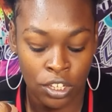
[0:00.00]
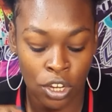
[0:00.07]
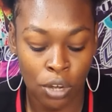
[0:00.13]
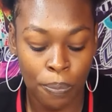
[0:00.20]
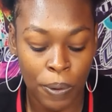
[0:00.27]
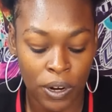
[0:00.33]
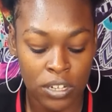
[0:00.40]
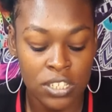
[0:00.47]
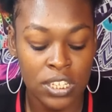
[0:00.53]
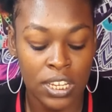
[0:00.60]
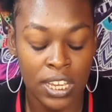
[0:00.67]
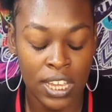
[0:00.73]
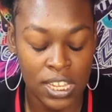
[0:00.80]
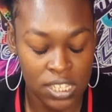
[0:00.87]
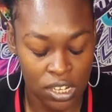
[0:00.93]
your
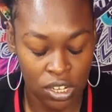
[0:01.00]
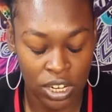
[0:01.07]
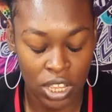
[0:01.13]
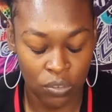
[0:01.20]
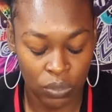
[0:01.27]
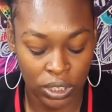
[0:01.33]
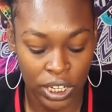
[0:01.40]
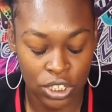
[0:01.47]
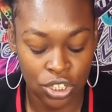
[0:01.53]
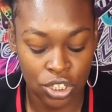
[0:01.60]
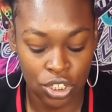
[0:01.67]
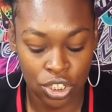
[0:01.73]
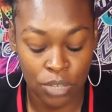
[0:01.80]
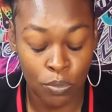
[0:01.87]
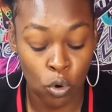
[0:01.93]
person is in another
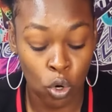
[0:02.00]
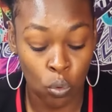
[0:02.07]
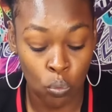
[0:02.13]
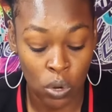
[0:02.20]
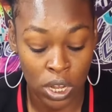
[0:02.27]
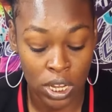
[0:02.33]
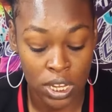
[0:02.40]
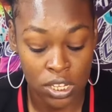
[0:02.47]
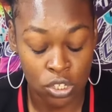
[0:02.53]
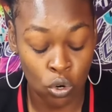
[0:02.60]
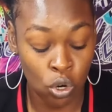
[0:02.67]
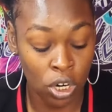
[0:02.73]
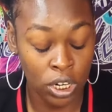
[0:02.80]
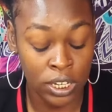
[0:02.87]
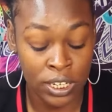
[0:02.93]
relationship or was,
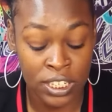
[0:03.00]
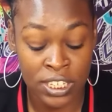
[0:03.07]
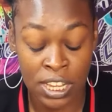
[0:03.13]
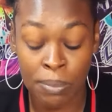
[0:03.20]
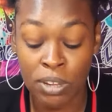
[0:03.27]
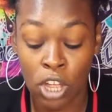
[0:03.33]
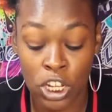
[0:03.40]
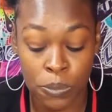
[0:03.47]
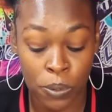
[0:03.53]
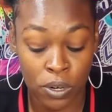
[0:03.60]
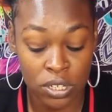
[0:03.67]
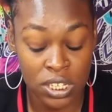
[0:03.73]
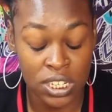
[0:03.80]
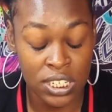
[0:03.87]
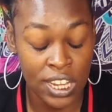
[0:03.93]
or some of y'all's
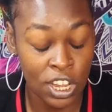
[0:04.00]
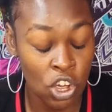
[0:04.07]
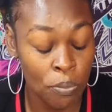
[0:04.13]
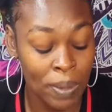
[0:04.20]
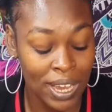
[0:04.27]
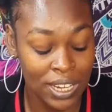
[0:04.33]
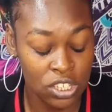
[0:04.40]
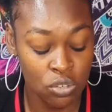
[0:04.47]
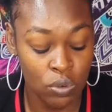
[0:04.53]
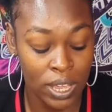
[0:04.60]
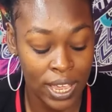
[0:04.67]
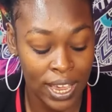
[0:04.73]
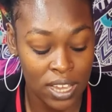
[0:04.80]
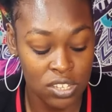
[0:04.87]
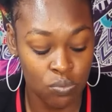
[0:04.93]
person did go back to
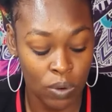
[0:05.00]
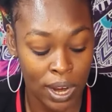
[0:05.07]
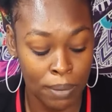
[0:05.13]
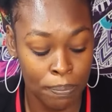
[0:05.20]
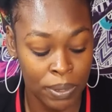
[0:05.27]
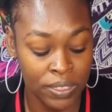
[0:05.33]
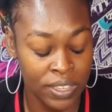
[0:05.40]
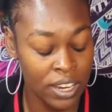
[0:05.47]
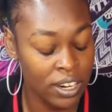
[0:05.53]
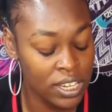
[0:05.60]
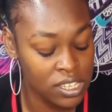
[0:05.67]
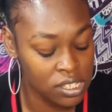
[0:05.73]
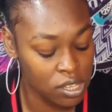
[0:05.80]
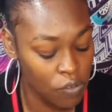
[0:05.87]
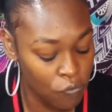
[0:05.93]
an ex, right? But there
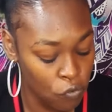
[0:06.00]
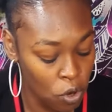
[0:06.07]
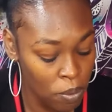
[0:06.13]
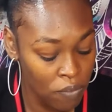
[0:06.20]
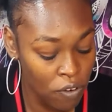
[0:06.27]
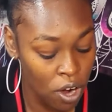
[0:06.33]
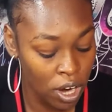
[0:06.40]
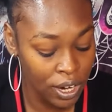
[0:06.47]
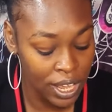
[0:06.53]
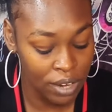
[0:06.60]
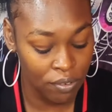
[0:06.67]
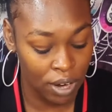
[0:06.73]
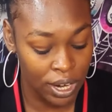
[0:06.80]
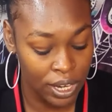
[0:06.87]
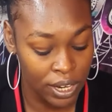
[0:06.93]
is some form of
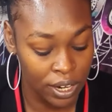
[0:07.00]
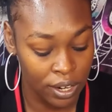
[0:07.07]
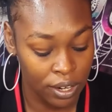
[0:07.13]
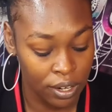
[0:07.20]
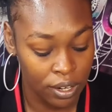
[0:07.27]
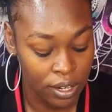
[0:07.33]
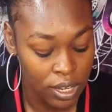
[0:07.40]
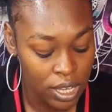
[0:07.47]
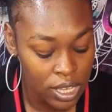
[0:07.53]
heartache right here.